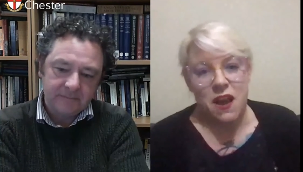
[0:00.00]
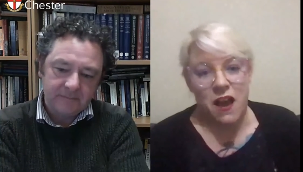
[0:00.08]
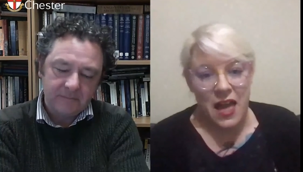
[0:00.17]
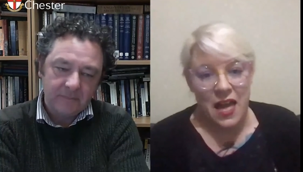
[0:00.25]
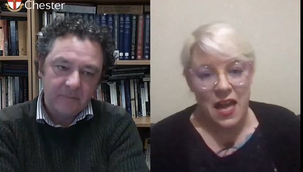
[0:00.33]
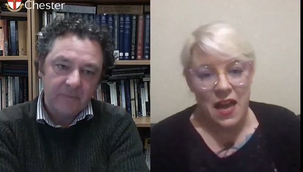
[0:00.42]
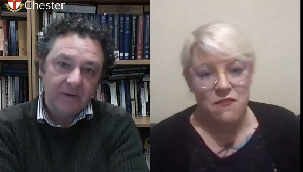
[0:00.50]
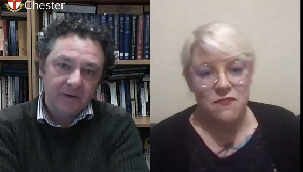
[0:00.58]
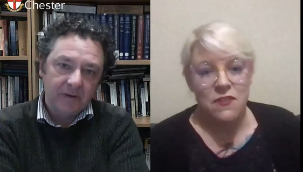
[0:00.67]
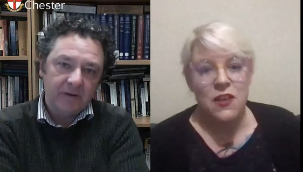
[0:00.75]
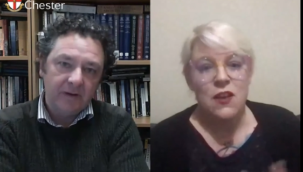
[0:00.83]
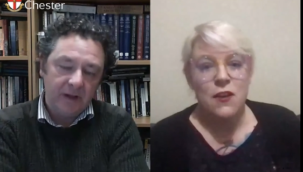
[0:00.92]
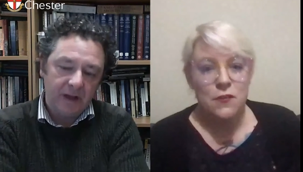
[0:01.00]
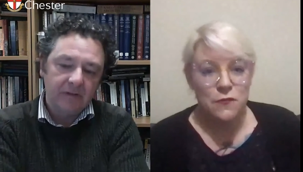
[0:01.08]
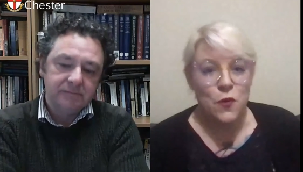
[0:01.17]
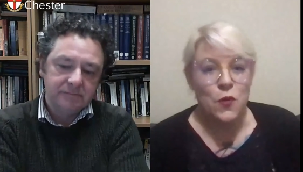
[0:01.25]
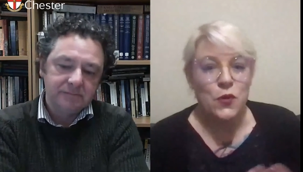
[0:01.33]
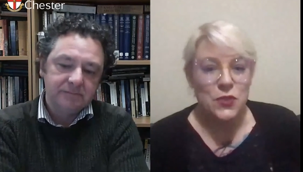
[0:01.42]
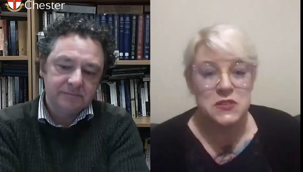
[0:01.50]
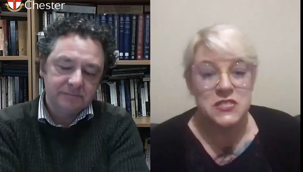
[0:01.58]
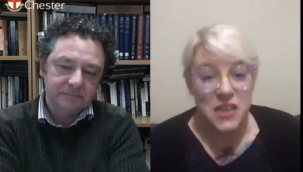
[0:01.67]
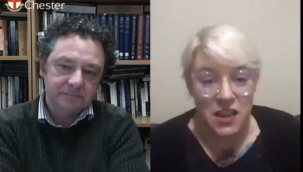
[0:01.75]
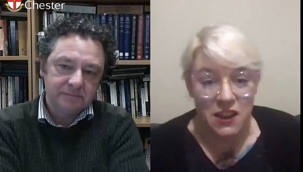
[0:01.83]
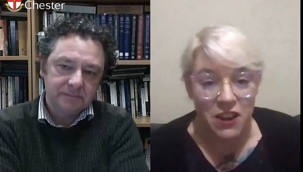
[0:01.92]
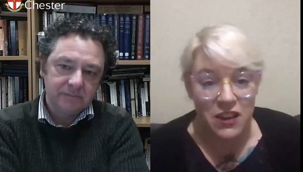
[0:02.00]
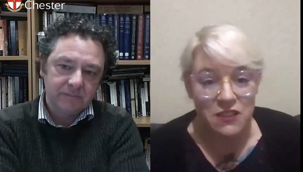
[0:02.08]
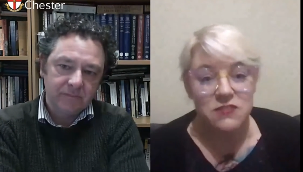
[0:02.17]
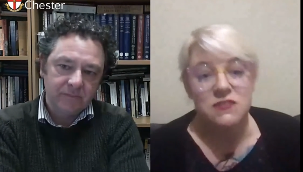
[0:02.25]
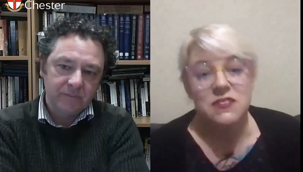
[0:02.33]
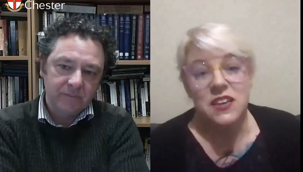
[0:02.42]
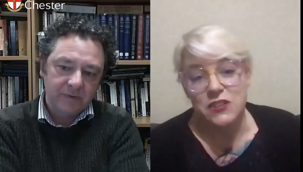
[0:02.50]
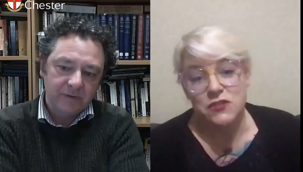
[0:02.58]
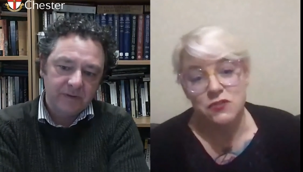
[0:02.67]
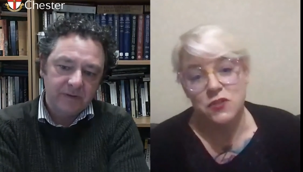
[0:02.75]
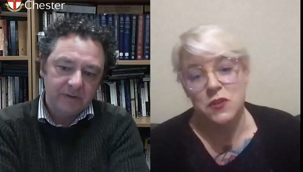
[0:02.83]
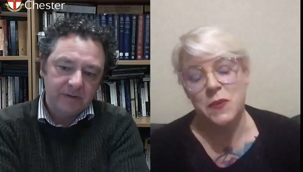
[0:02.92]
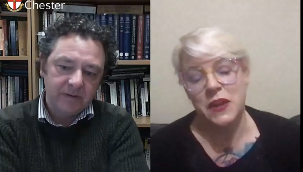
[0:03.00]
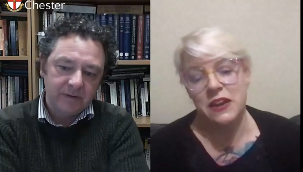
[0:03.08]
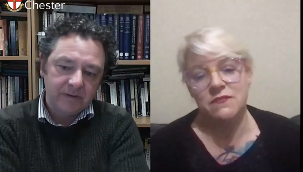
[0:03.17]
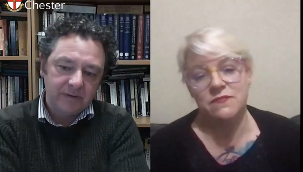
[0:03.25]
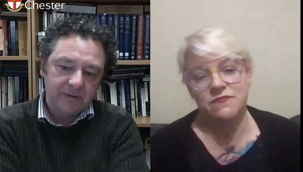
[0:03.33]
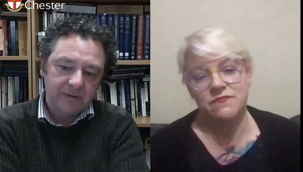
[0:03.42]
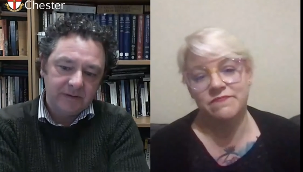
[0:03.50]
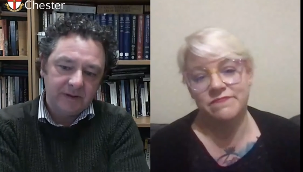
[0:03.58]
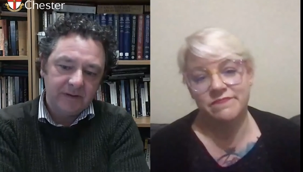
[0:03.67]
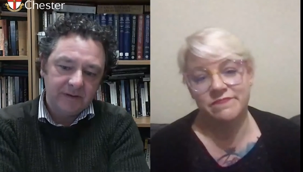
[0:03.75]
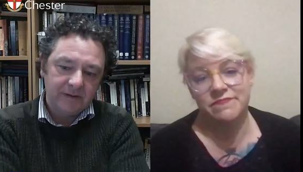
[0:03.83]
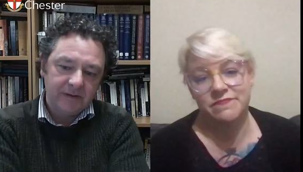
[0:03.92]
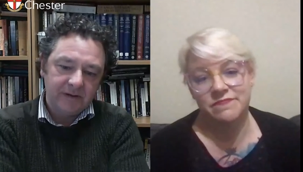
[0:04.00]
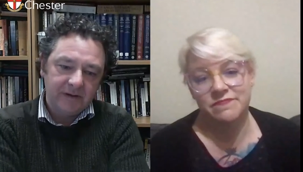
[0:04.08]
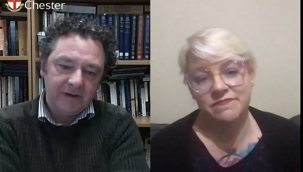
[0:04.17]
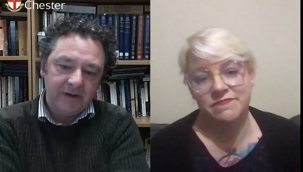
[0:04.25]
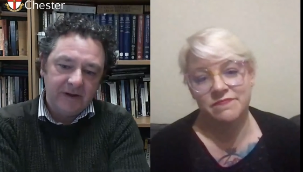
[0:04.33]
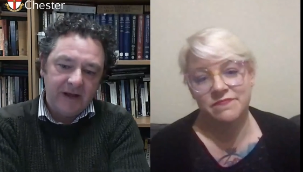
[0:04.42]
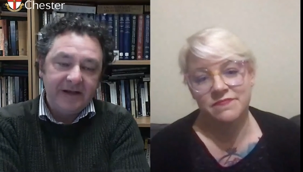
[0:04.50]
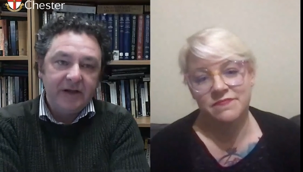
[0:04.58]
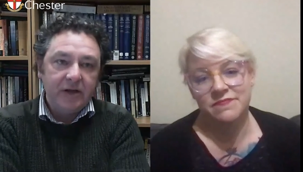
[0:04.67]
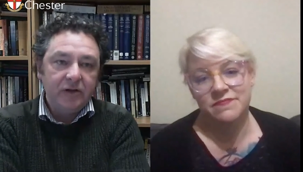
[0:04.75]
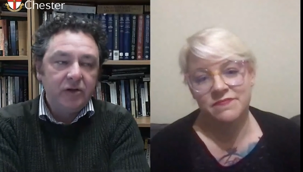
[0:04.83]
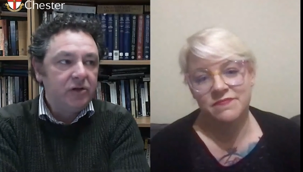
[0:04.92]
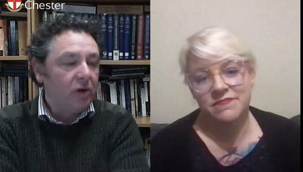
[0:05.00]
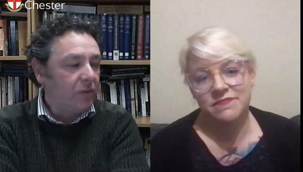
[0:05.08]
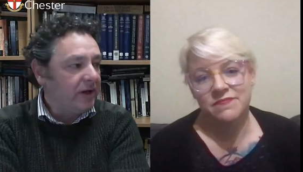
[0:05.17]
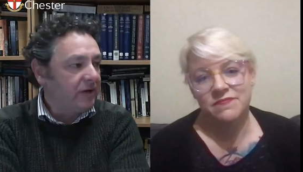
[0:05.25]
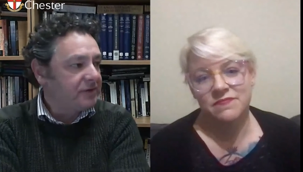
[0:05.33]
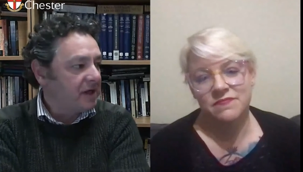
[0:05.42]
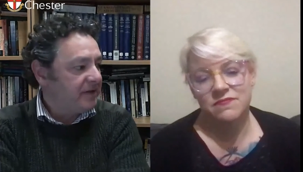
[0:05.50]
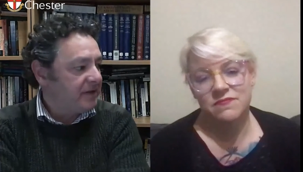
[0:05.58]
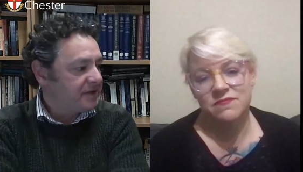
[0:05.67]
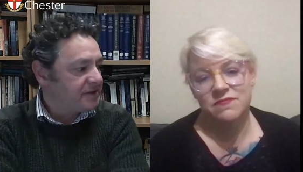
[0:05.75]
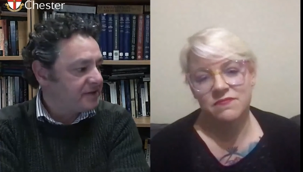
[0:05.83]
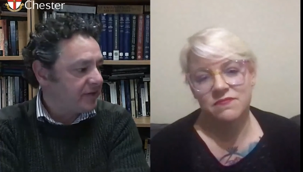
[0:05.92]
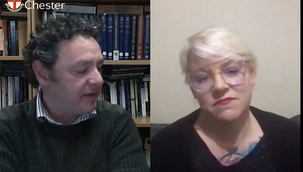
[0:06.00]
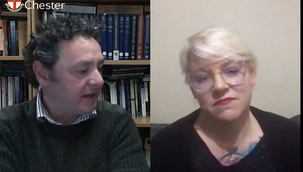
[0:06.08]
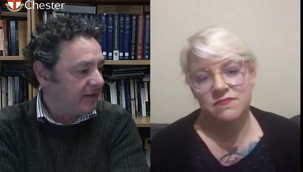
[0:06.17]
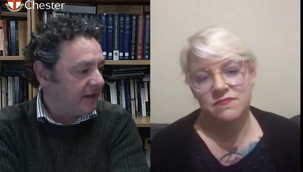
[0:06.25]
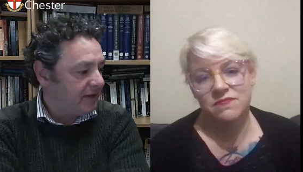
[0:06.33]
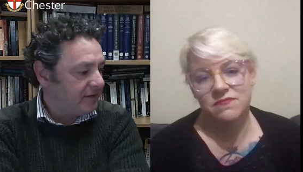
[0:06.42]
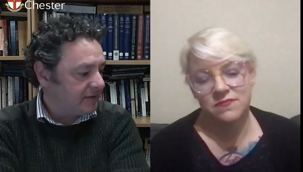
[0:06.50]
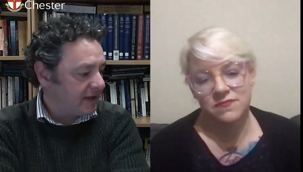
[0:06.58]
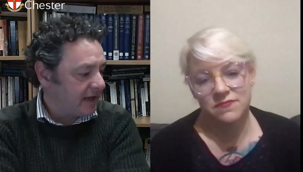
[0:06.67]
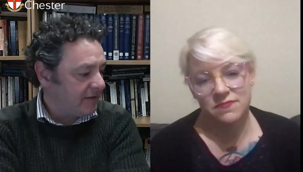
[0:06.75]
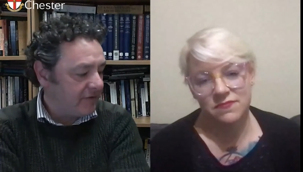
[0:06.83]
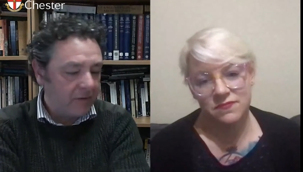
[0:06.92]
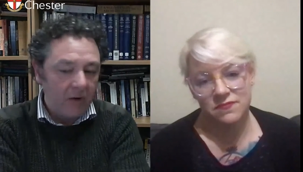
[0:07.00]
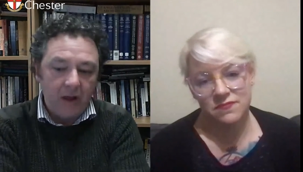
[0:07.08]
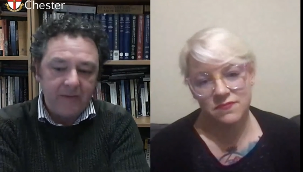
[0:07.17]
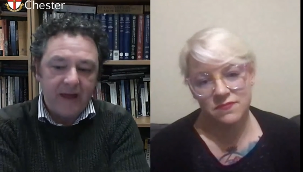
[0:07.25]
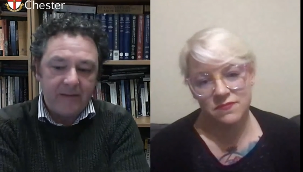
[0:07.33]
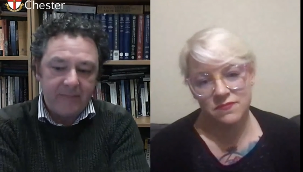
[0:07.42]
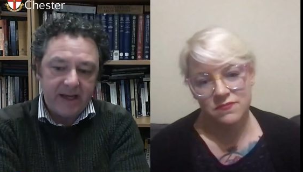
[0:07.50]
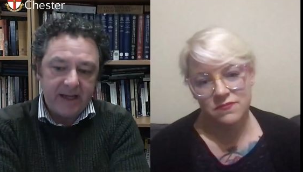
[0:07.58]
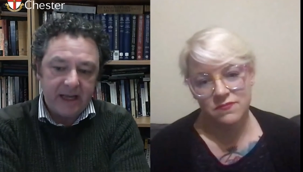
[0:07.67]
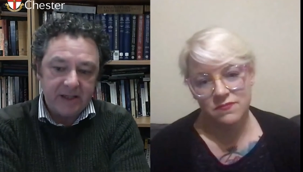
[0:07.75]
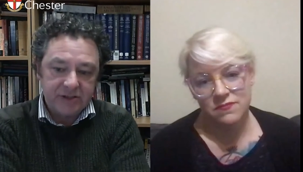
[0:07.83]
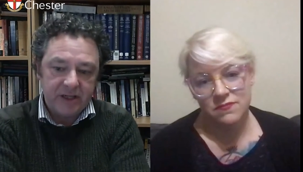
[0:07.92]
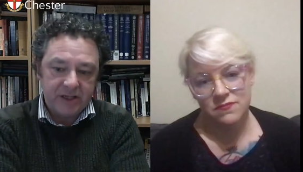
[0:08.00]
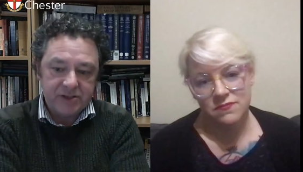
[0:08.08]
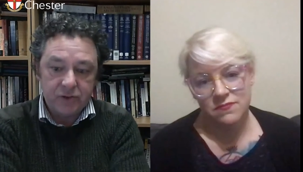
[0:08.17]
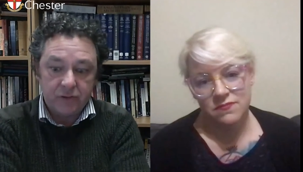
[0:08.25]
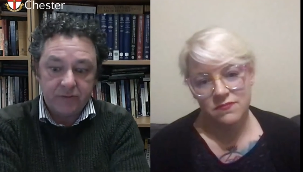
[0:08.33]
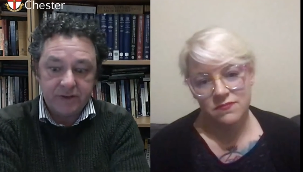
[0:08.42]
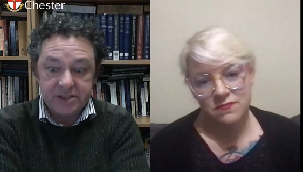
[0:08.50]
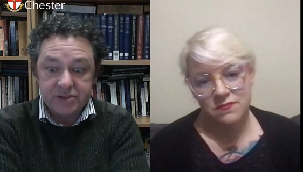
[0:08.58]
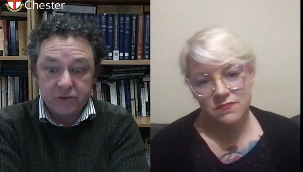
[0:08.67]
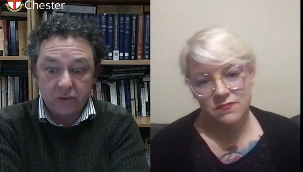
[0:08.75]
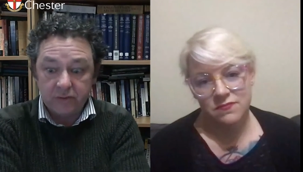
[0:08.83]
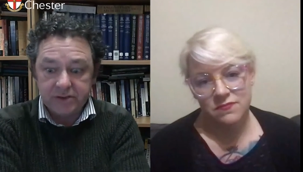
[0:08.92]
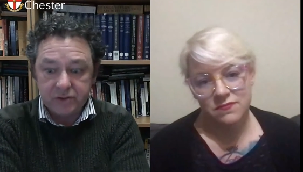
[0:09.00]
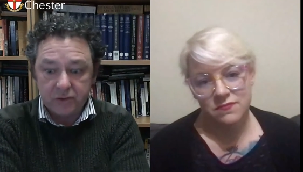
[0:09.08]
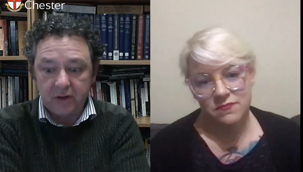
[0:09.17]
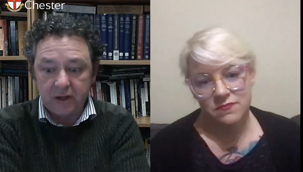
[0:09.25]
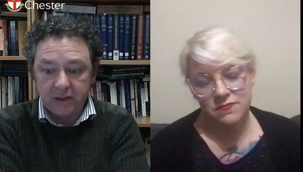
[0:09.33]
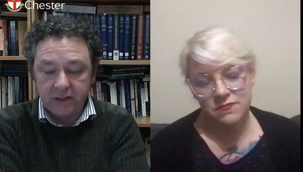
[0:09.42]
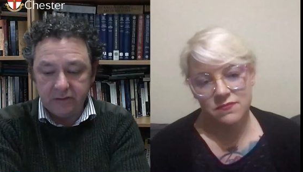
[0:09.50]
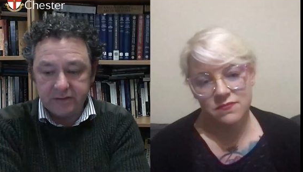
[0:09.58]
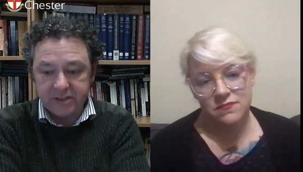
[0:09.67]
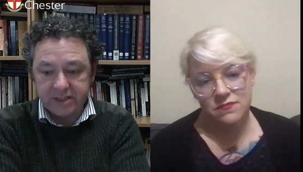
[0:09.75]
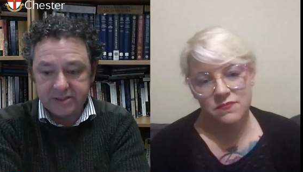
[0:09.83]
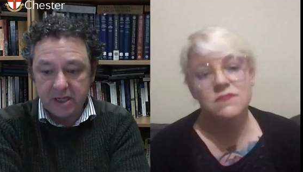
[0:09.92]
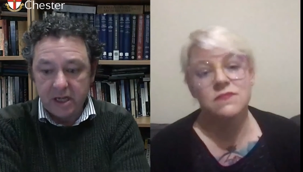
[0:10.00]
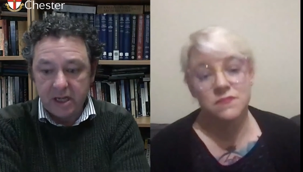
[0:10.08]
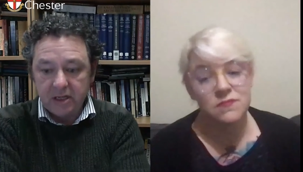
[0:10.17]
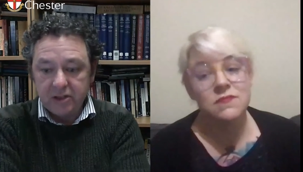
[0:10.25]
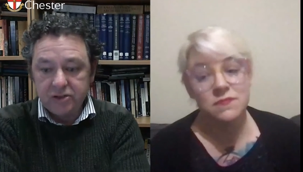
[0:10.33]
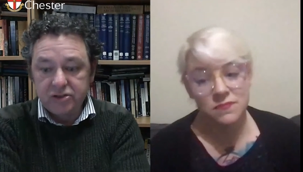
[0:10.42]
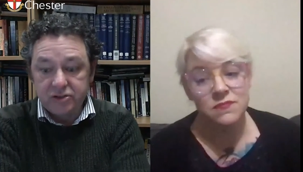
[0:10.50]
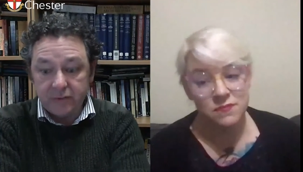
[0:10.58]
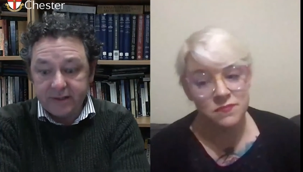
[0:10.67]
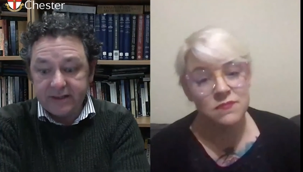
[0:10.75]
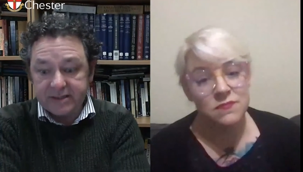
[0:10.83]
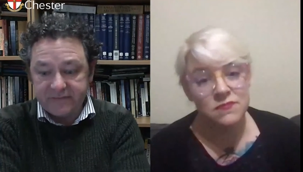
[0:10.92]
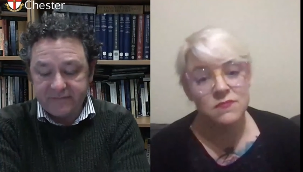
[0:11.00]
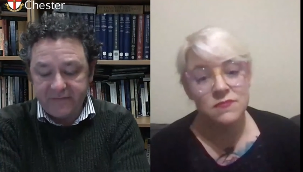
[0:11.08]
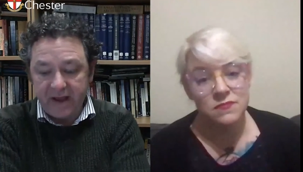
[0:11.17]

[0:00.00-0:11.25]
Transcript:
Speaker 1: that I have for the material that I talk about. And no one
Speaker 2: else, I mean, this is the thing at the end of the day, there aren't that many ancient historians, historians, or archaeologists doing this